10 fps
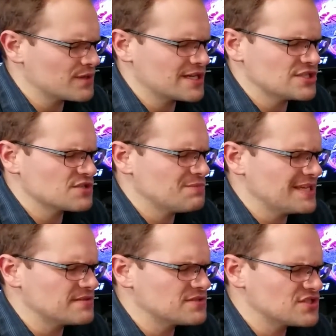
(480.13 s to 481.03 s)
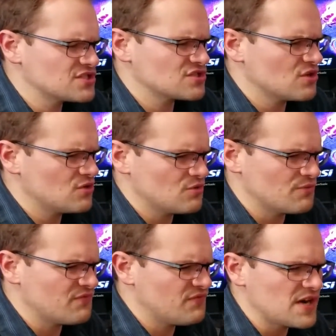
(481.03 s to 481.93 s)
can just be so
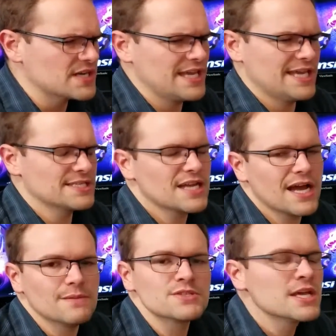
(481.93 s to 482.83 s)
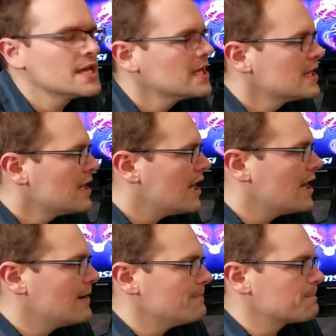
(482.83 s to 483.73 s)
funky at times.
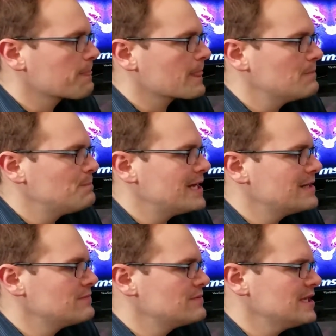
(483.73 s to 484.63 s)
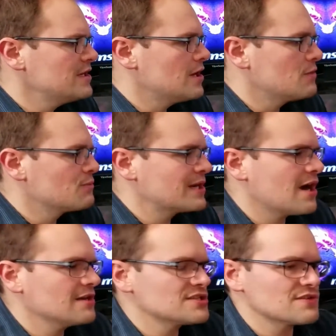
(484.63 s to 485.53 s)
Um, but, you know,
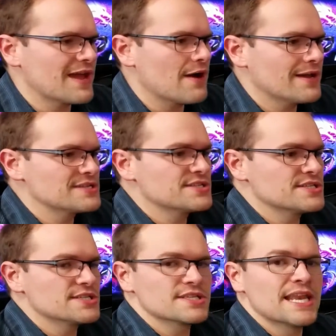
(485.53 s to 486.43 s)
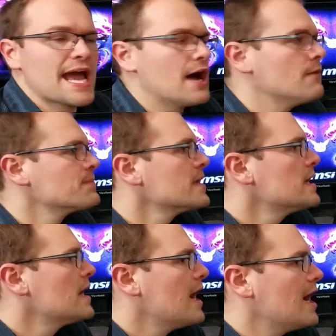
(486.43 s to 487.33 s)
regardless of how Asus is now,
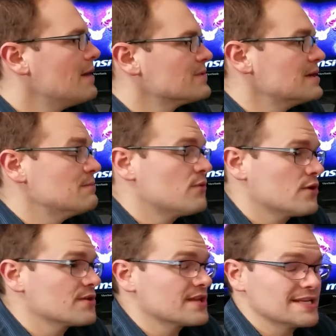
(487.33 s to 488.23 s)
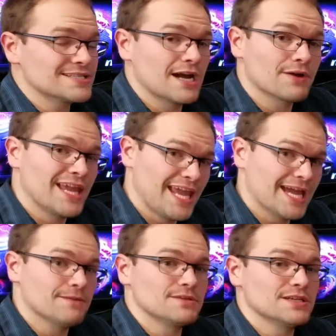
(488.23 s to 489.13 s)
um, the important thing is how
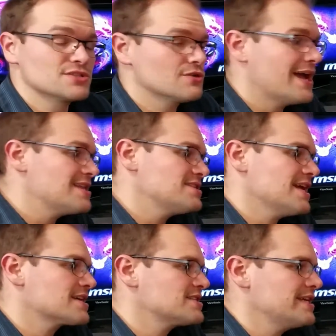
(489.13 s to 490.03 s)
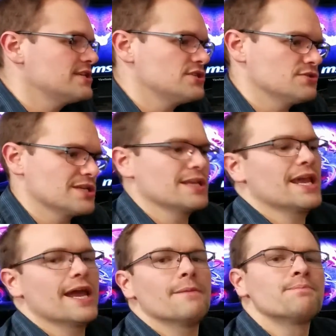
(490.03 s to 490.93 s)
CAM does. So NZXT is using
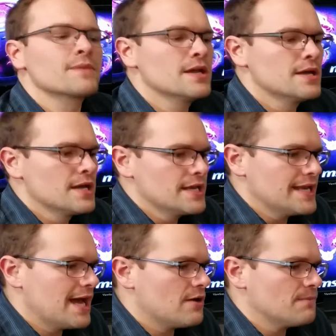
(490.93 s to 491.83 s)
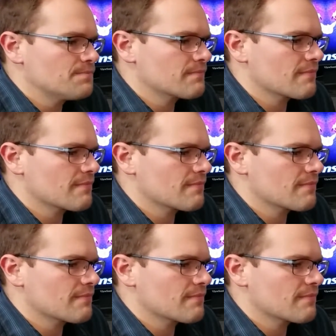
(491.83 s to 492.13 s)
CAM. Now,